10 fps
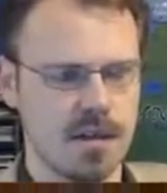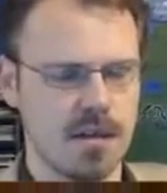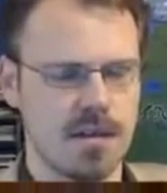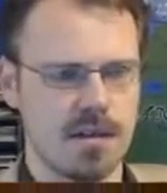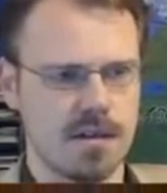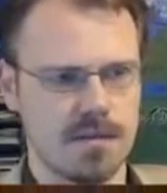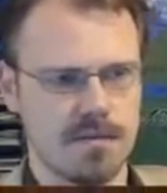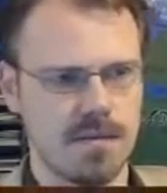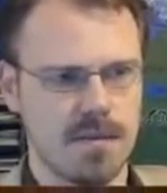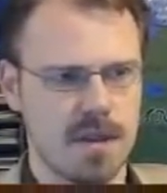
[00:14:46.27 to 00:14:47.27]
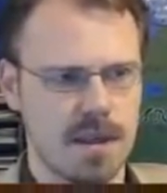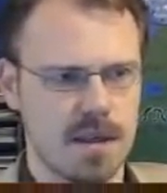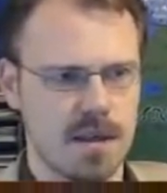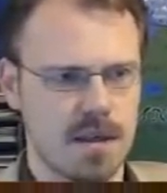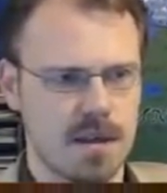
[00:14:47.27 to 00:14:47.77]

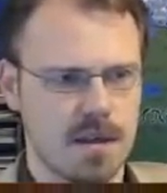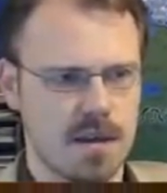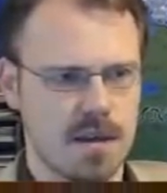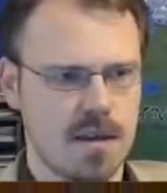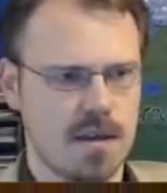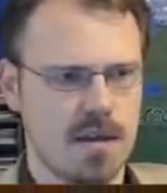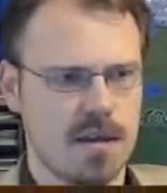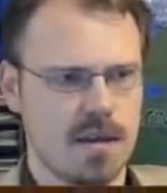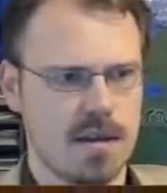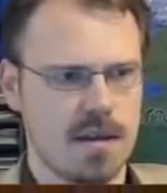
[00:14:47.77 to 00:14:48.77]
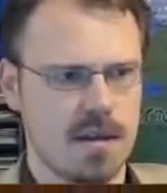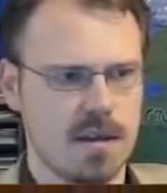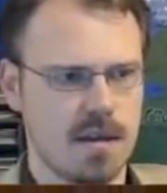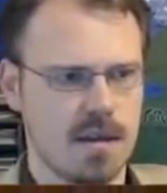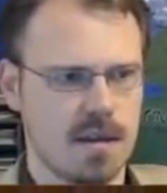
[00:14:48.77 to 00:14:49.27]

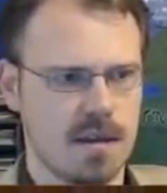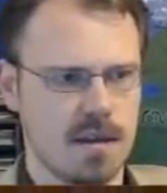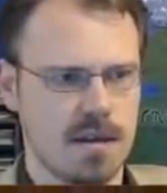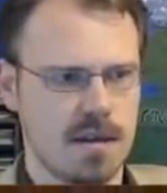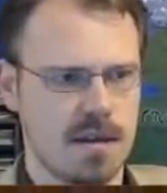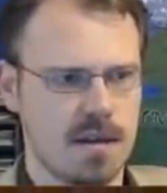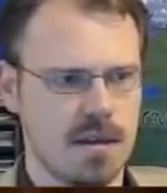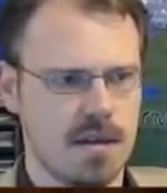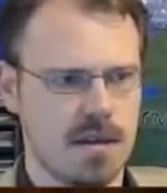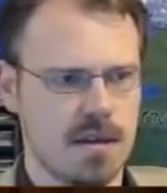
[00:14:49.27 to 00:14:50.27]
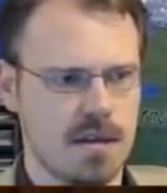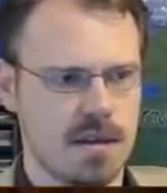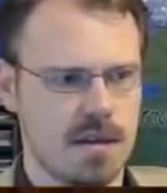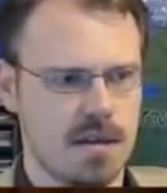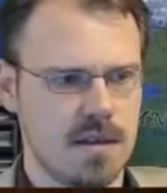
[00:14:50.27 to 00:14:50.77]

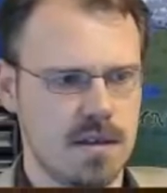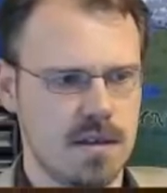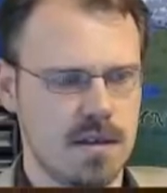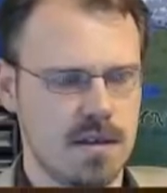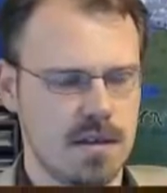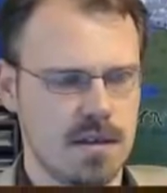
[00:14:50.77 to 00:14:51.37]
No one is speaking in this clip.